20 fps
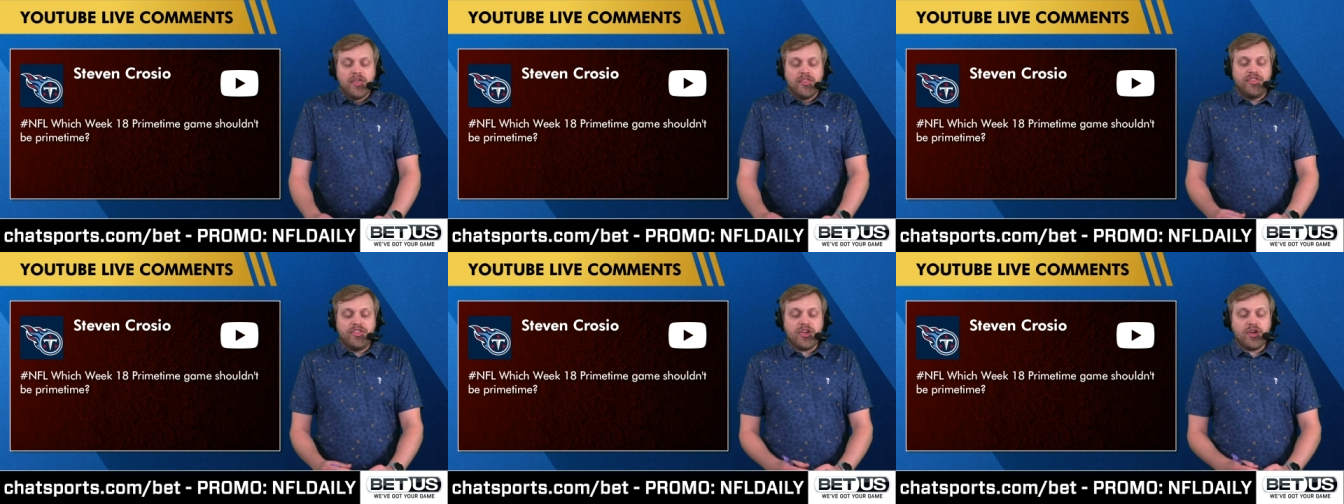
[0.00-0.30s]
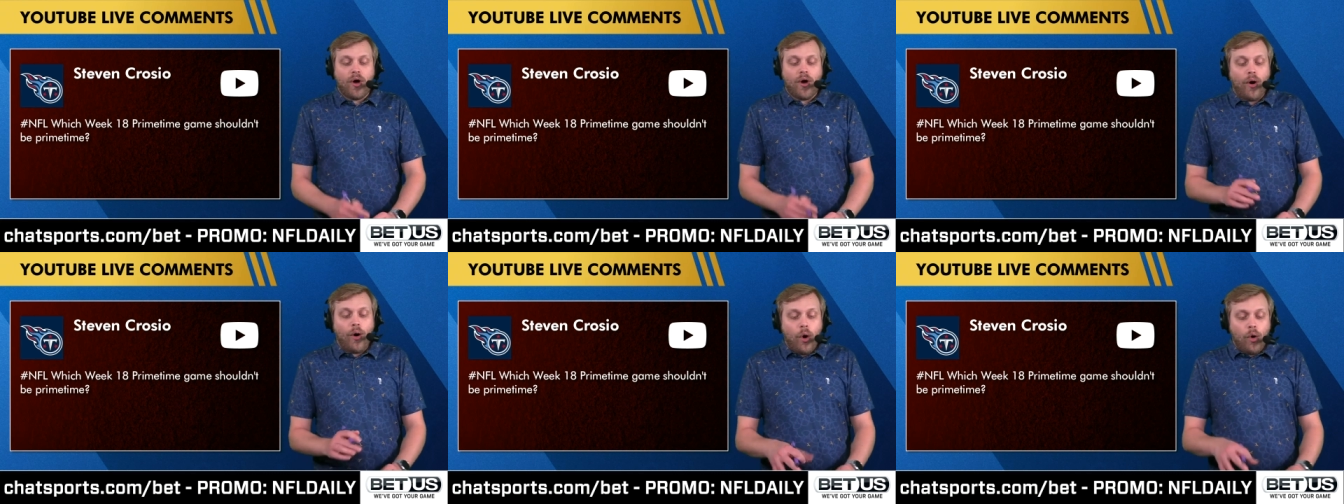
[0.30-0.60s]

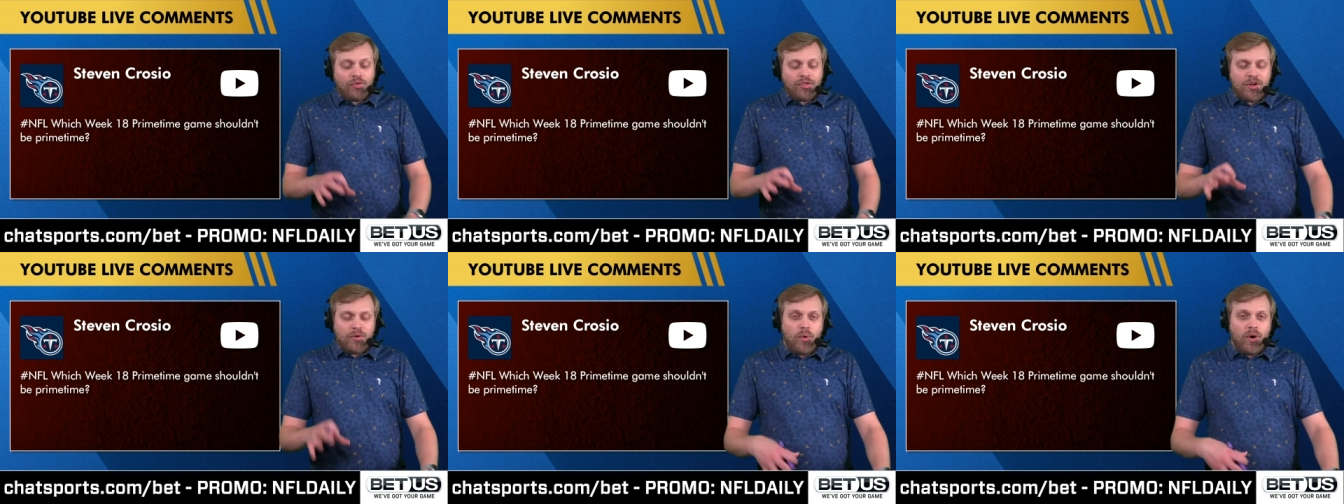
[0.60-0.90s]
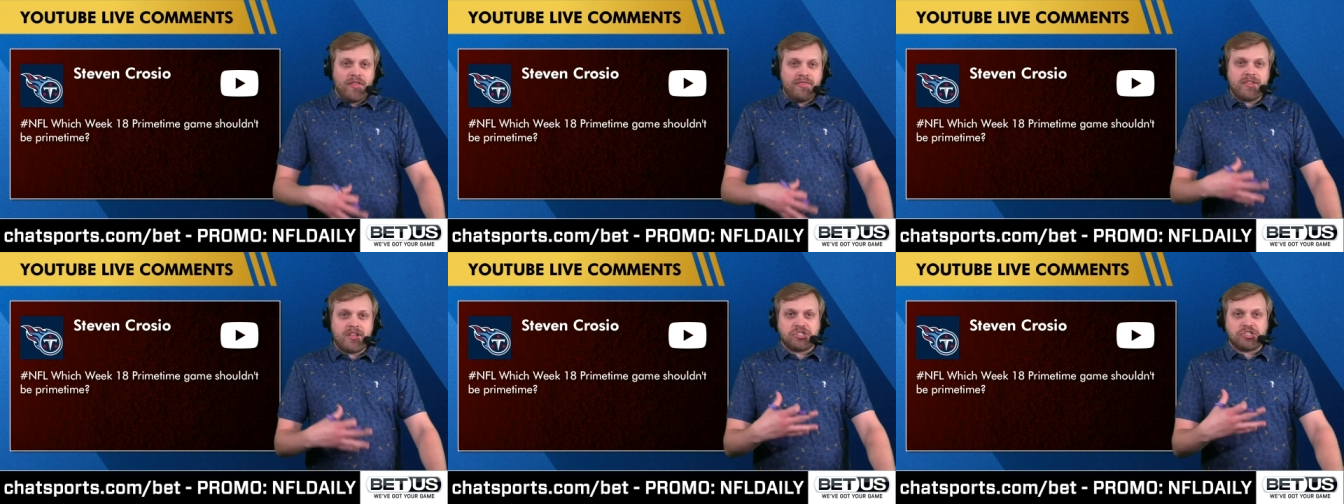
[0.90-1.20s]
The only
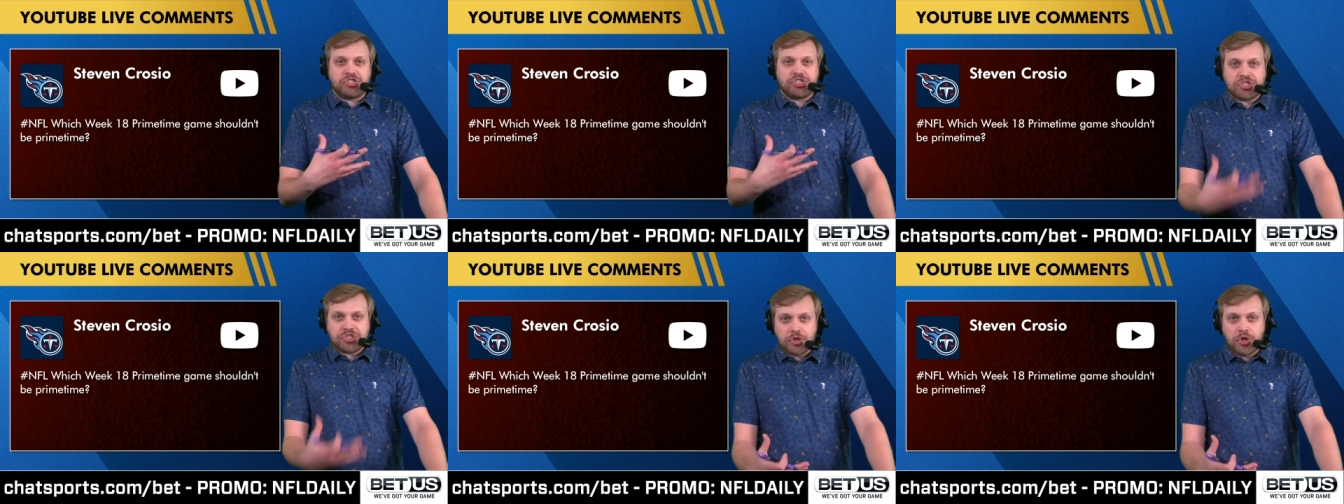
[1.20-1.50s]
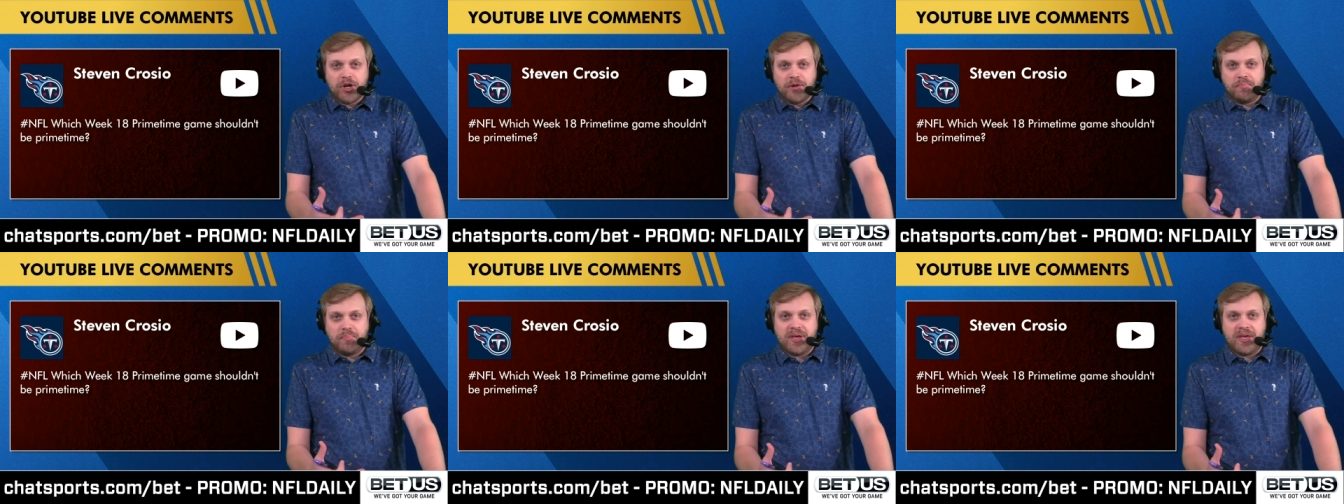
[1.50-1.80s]
one that
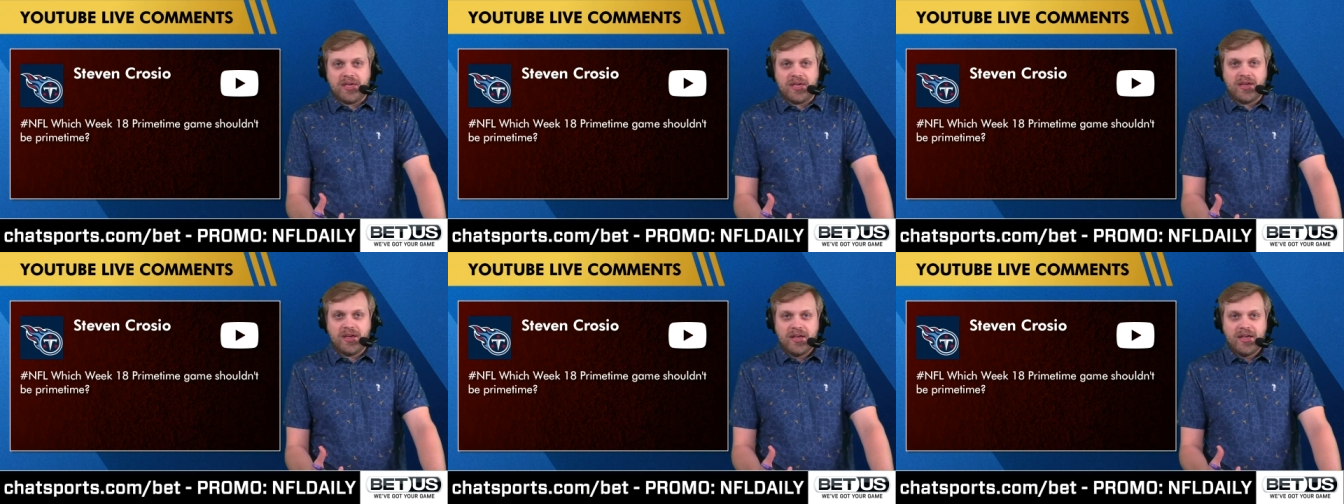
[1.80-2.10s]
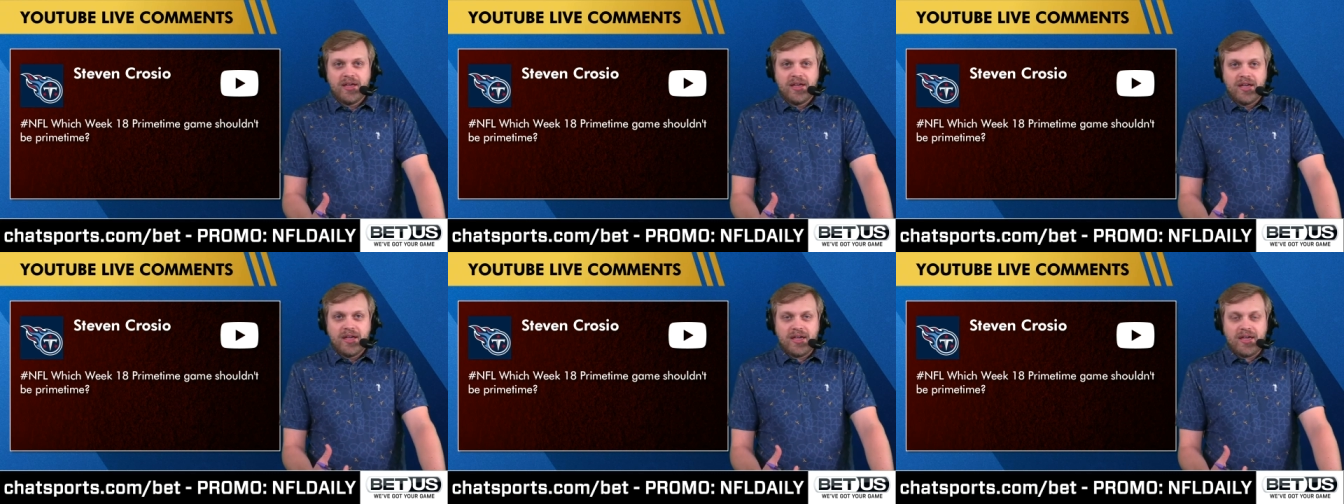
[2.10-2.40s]
should be
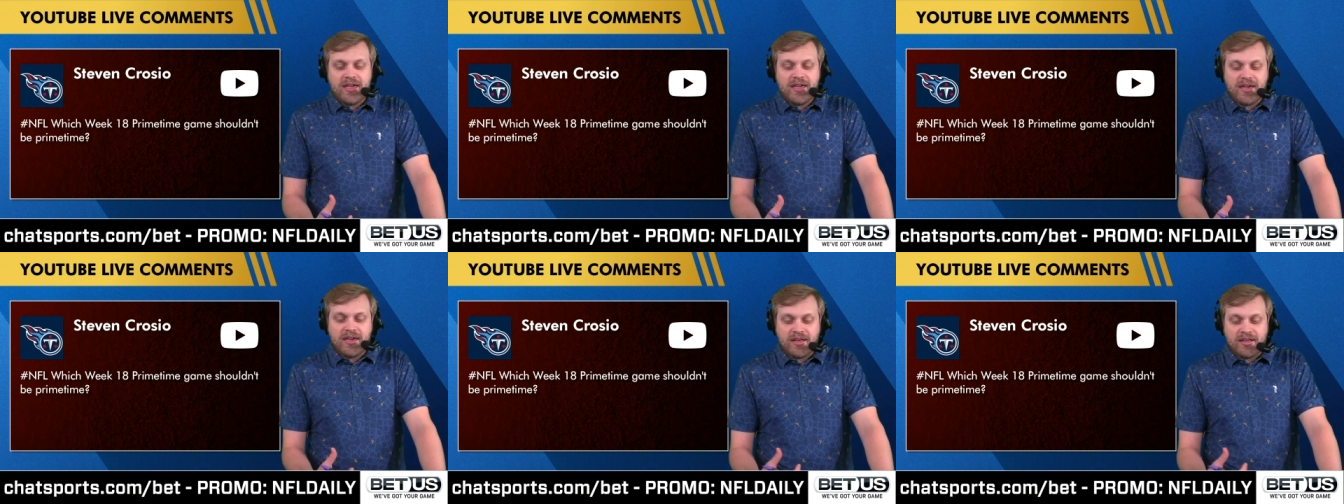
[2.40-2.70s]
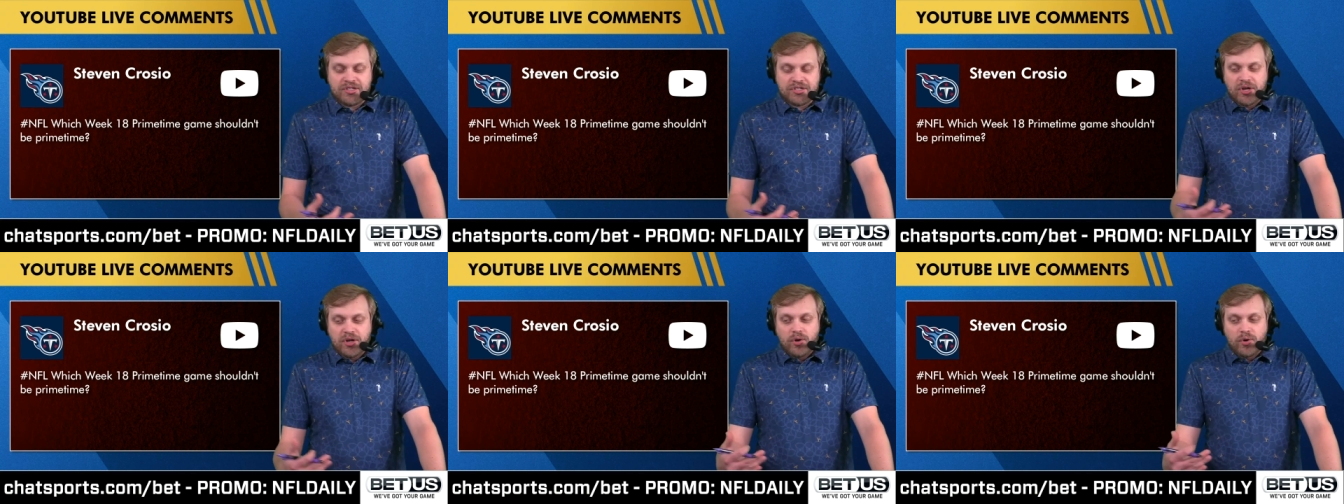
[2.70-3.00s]

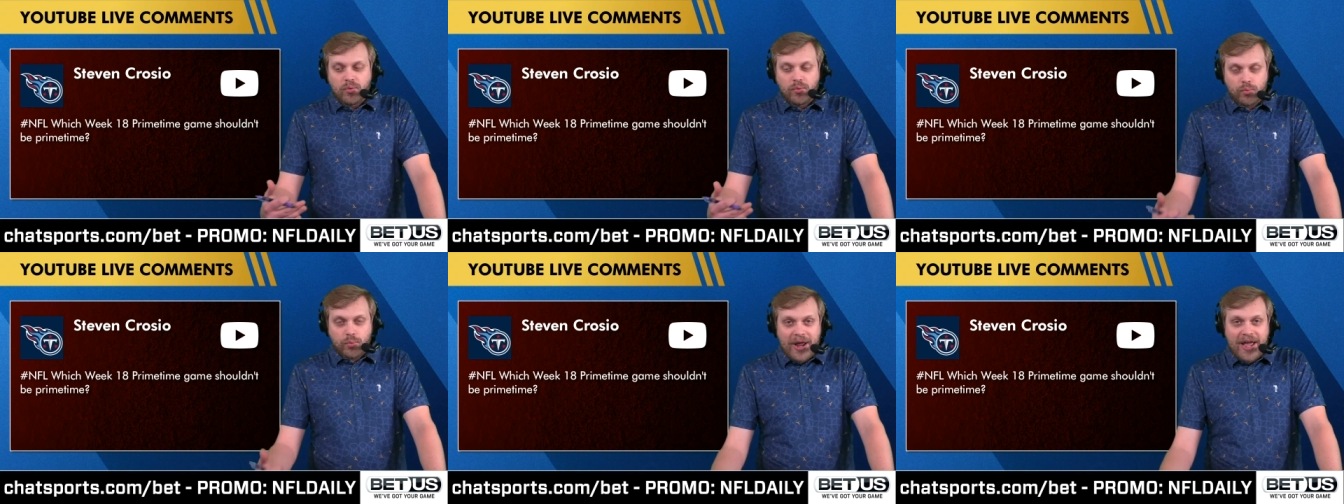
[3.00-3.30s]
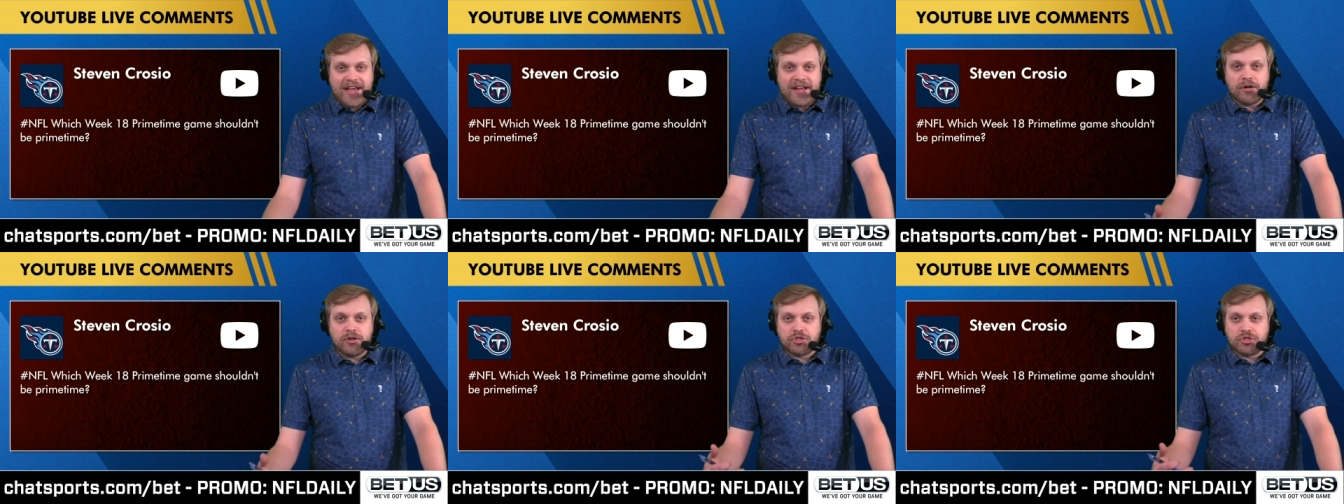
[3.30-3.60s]
is
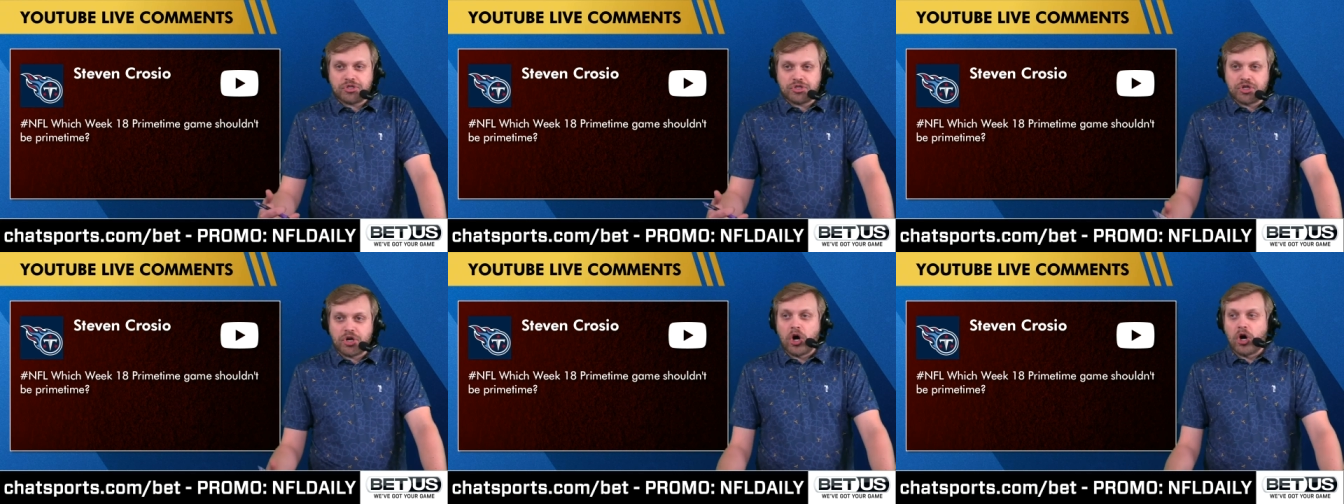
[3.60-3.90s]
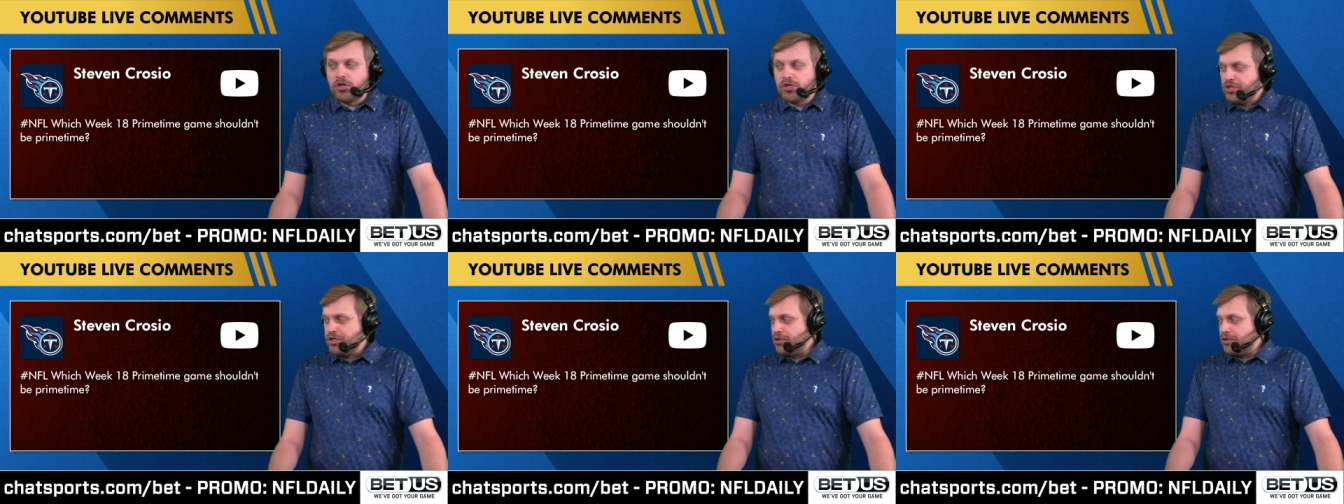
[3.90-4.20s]
Raiders
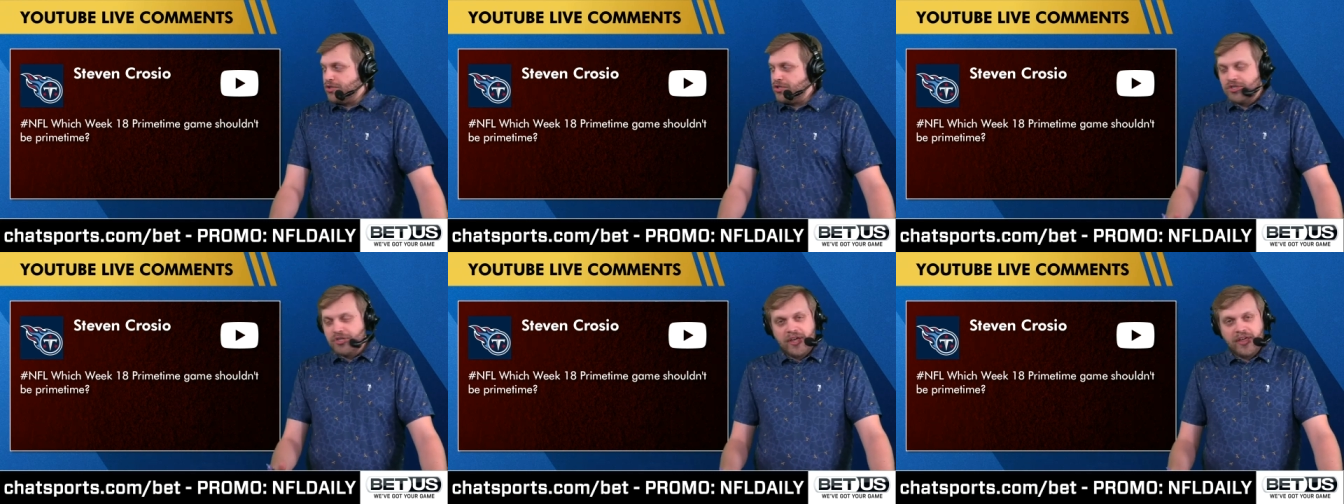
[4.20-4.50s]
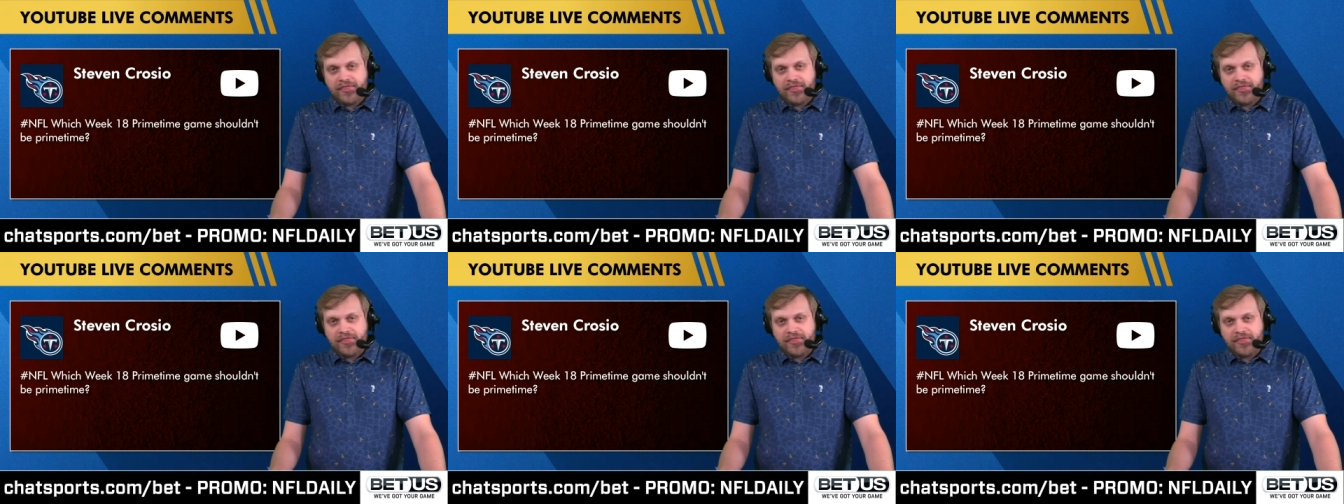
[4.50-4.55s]
Chargers.